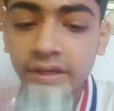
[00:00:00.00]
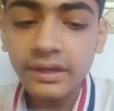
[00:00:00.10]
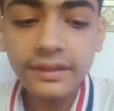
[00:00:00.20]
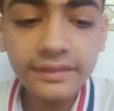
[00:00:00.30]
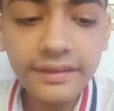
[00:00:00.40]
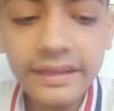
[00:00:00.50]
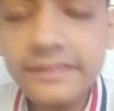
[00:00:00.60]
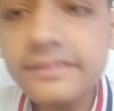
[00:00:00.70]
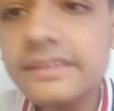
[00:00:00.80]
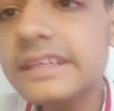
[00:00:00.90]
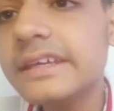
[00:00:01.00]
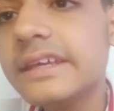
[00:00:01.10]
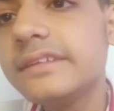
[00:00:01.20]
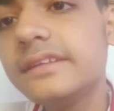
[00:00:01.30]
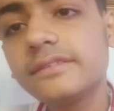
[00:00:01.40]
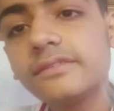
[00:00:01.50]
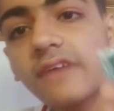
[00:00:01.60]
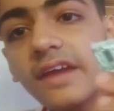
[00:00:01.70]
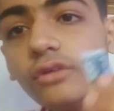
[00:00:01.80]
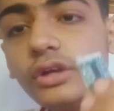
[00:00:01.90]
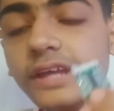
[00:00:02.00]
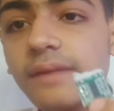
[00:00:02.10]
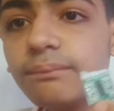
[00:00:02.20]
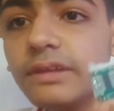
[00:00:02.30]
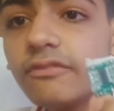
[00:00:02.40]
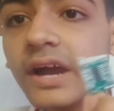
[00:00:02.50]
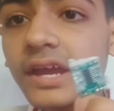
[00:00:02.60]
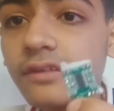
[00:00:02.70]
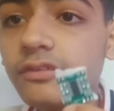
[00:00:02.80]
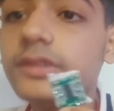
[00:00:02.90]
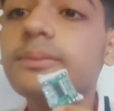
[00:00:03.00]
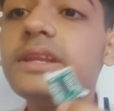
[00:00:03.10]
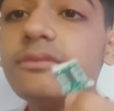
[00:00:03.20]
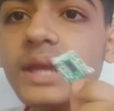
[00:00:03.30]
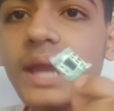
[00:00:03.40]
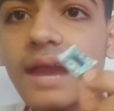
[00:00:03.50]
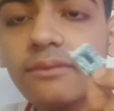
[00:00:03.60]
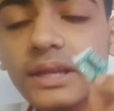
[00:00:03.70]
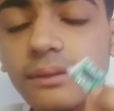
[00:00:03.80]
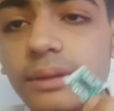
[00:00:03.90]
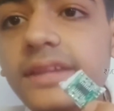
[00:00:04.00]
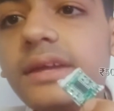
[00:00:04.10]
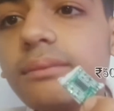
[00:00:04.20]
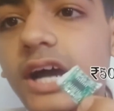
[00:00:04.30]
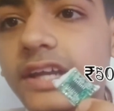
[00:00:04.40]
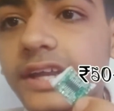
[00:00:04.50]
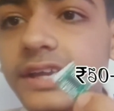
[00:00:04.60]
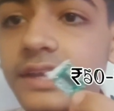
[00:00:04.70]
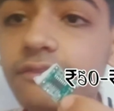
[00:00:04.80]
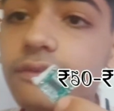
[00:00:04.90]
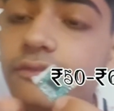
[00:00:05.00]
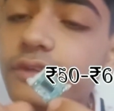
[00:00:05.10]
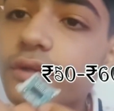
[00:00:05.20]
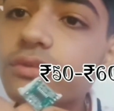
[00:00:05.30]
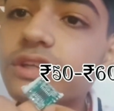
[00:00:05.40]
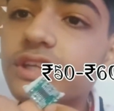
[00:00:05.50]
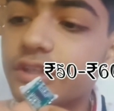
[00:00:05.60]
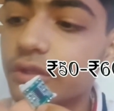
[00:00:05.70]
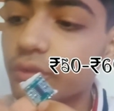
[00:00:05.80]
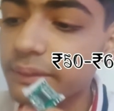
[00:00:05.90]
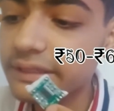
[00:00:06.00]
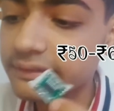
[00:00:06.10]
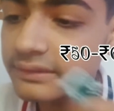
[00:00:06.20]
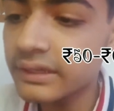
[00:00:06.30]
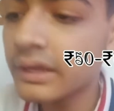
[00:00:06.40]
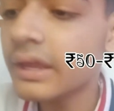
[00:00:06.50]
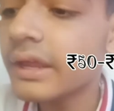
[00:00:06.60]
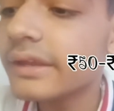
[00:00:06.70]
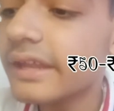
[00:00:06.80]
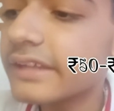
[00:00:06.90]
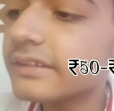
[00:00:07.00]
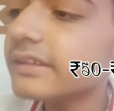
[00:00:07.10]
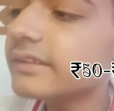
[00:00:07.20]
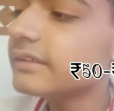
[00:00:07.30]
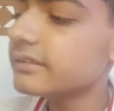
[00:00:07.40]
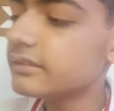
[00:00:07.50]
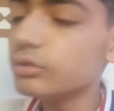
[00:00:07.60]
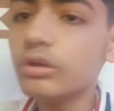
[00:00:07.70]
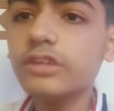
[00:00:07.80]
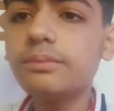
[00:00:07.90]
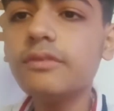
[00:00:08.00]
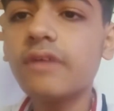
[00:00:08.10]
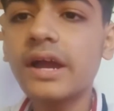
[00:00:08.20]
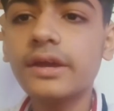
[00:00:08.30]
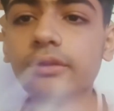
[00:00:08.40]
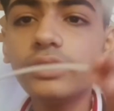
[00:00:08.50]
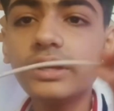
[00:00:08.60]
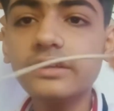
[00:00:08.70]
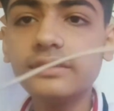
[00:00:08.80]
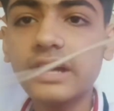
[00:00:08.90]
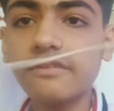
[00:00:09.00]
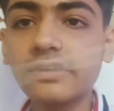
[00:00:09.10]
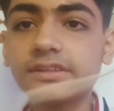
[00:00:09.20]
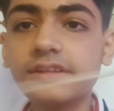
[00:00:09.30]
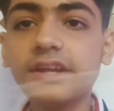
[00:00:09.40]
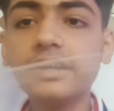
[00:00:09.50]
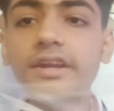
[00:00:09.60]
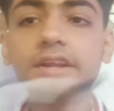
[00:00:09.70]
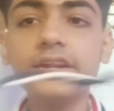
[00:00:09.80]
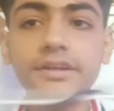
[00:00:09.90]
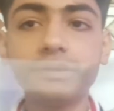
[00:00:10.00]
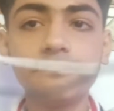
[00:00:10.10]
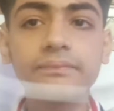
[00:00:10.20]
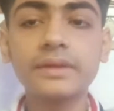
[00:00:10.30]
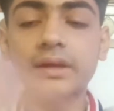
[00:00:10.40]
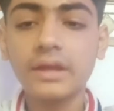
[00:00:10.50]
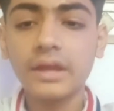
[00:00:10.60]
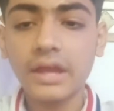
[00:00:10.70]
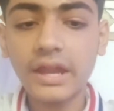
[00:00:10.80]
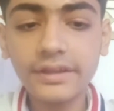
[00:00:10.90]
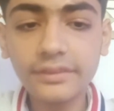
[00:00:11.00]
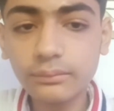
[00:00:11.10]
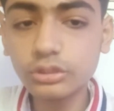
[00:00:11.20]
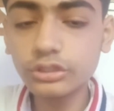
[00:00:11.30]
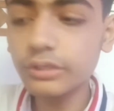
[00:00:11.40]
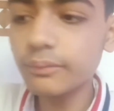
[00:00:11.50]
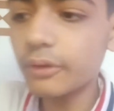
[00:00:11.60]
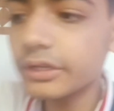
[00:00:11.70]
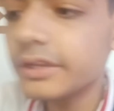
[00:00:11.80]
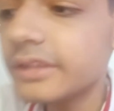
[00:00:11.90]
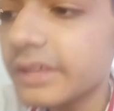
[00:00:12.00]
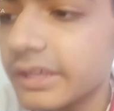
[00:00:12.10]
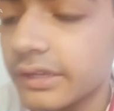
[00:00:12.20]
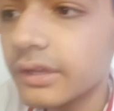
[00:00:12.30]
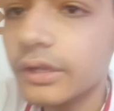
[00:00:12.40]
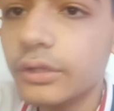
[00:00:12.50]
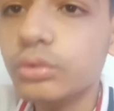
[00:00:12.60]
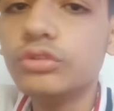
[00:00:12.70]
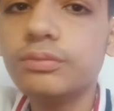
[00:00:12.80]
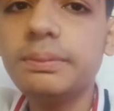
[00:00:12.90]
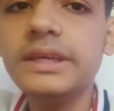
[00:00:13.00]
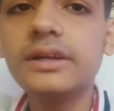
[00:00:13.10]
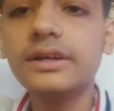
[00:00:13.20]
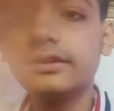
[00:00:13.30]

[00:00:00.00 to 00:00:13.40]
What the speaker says: The next thing is this 5-volt amplifier which will be available in the market in 50 to 60 rupees. Next is this USB wire, you can see I have extended it. And the most important thing, two speakers.